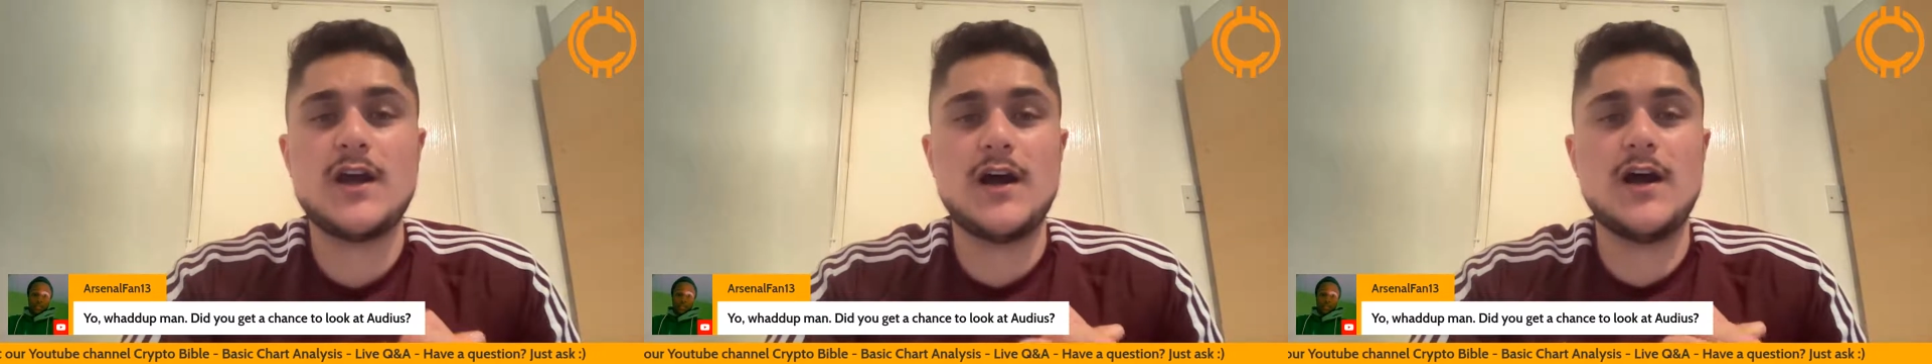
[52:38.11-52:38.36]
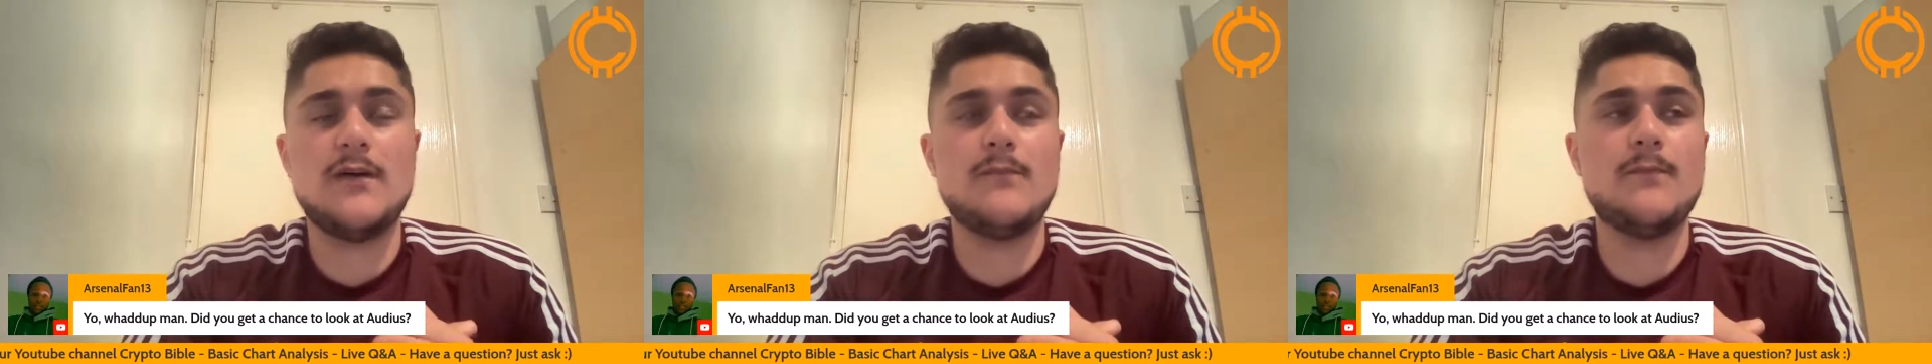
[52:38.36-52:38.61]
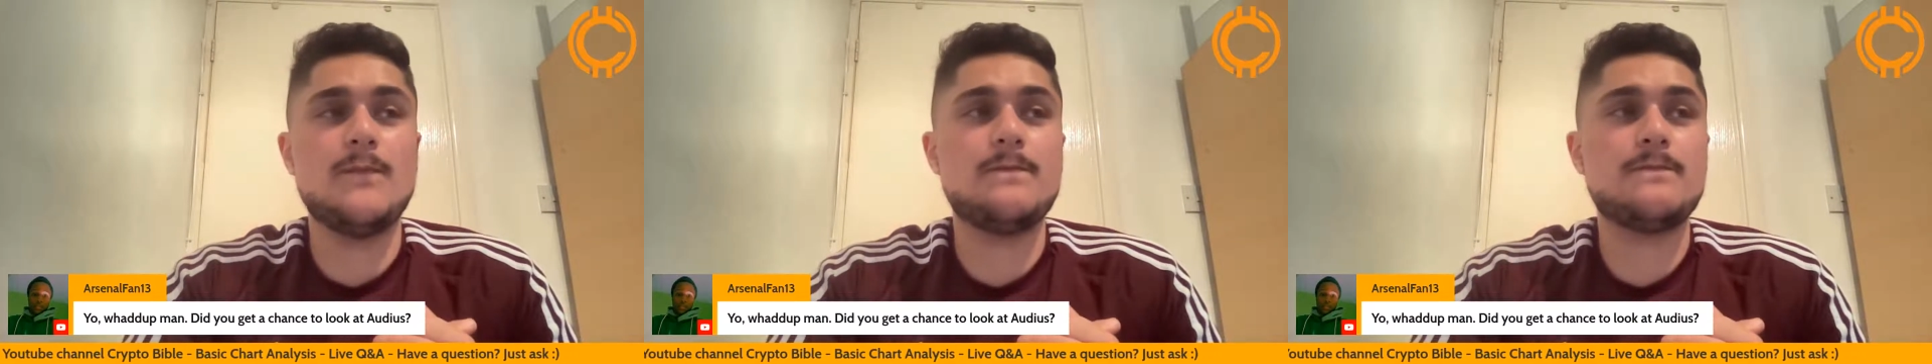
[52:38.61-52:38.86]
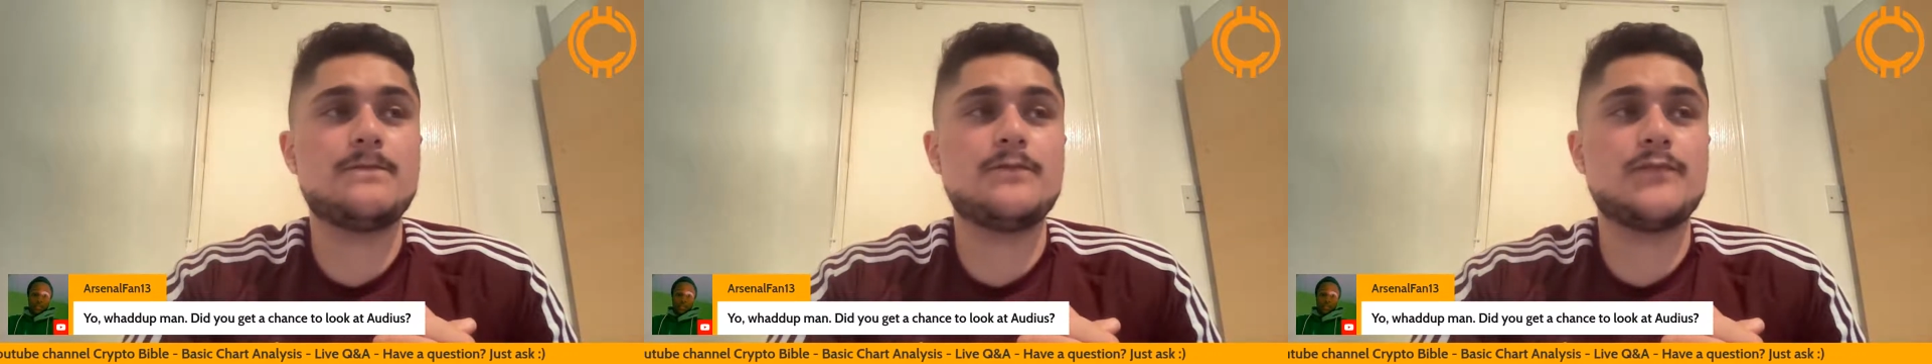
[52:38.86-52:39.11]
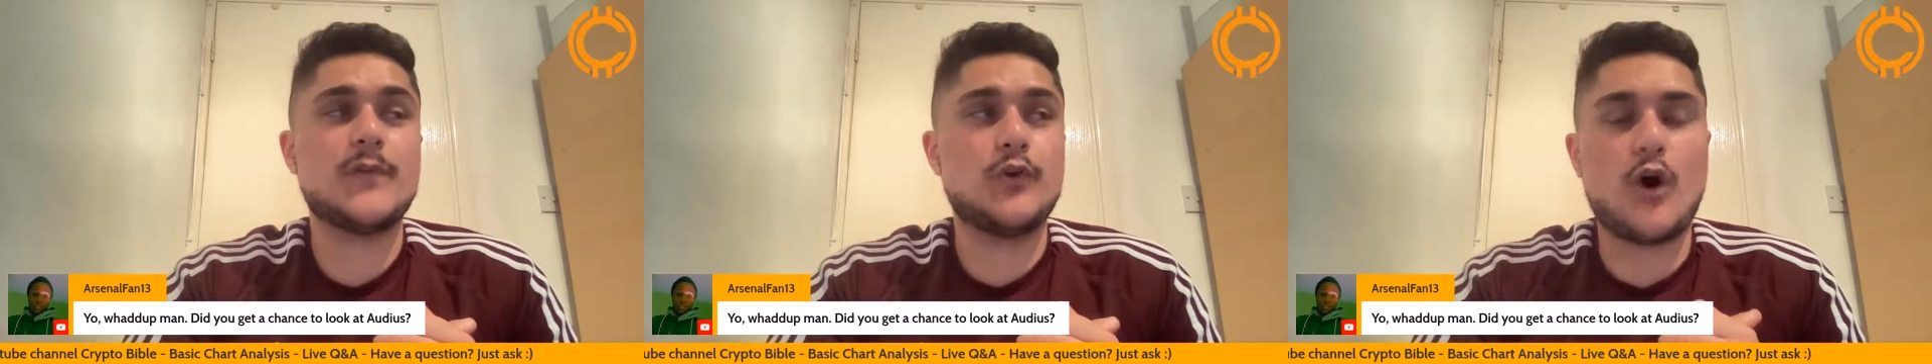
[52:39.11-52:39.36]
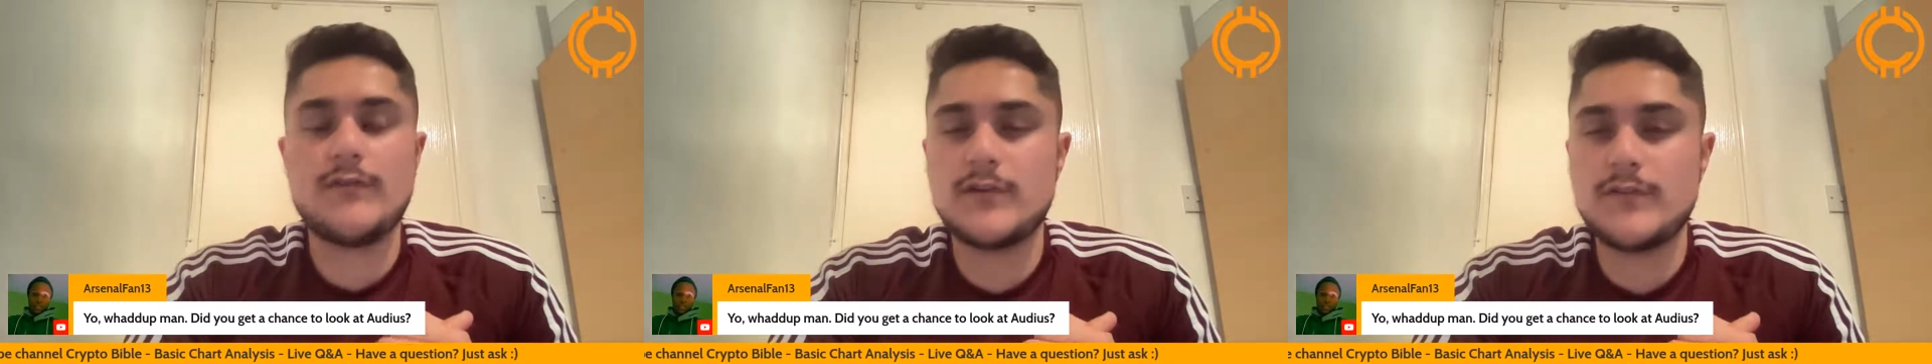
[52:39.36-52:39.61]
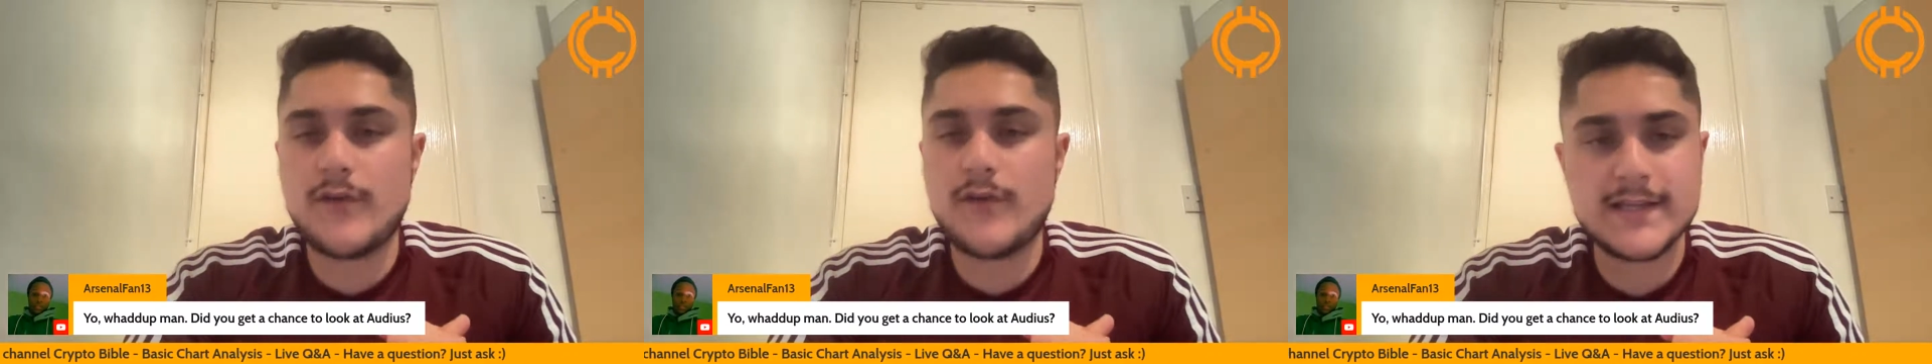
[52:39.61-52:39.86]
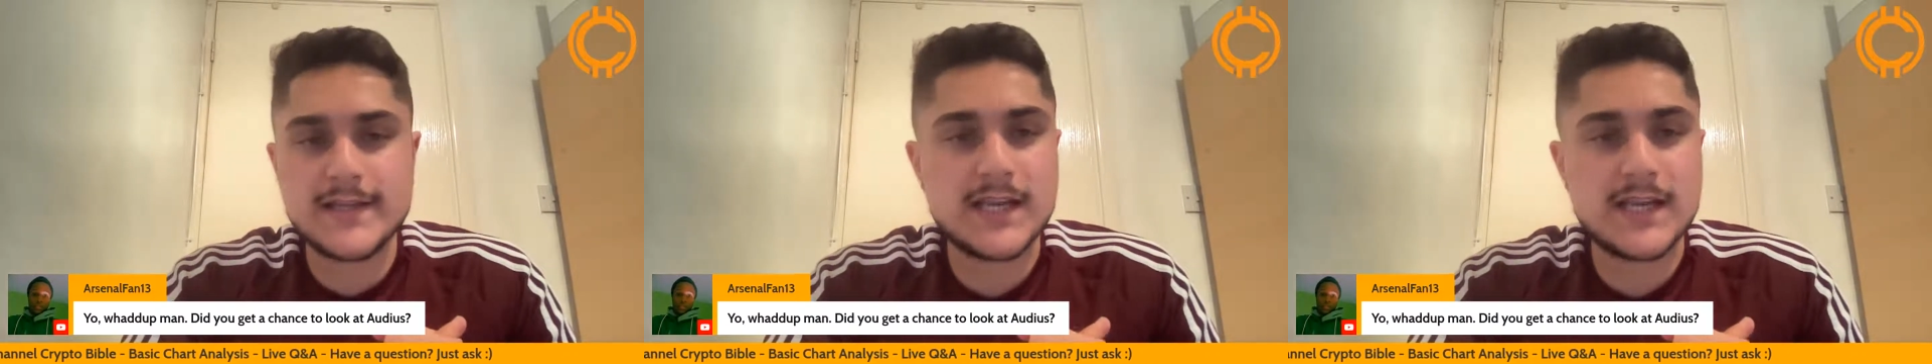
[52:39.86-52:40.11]
A lot of
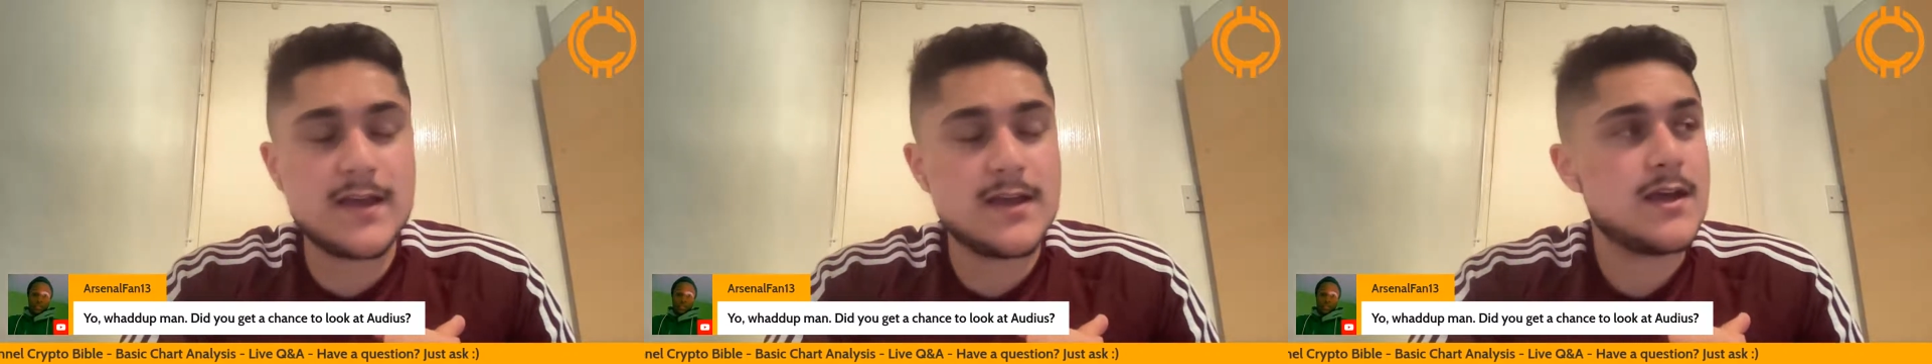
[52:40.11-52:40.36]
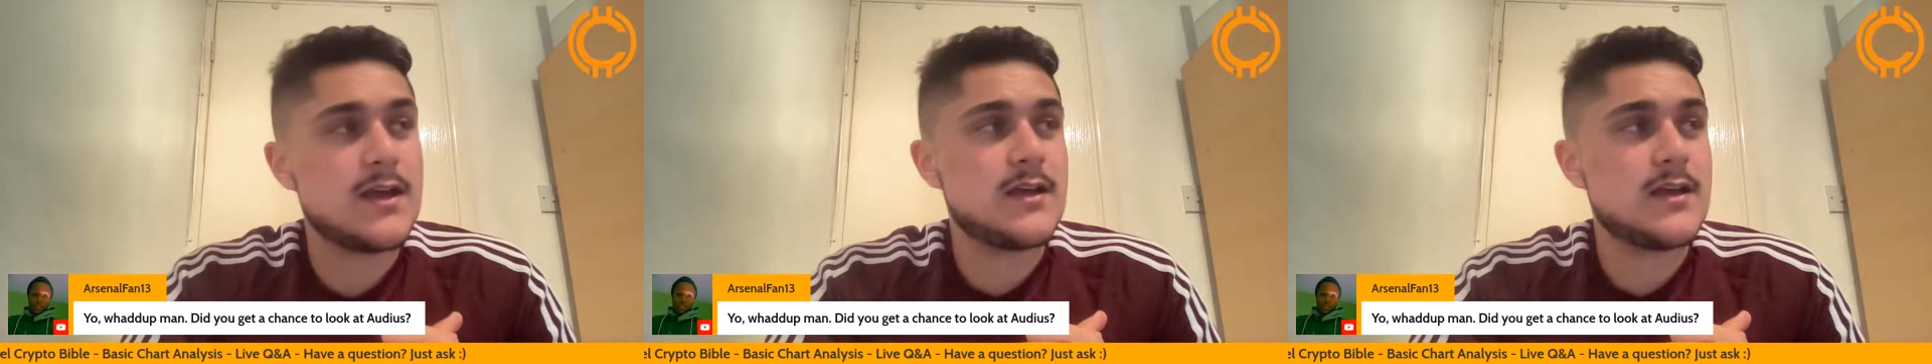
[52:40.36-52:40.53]
advice in there.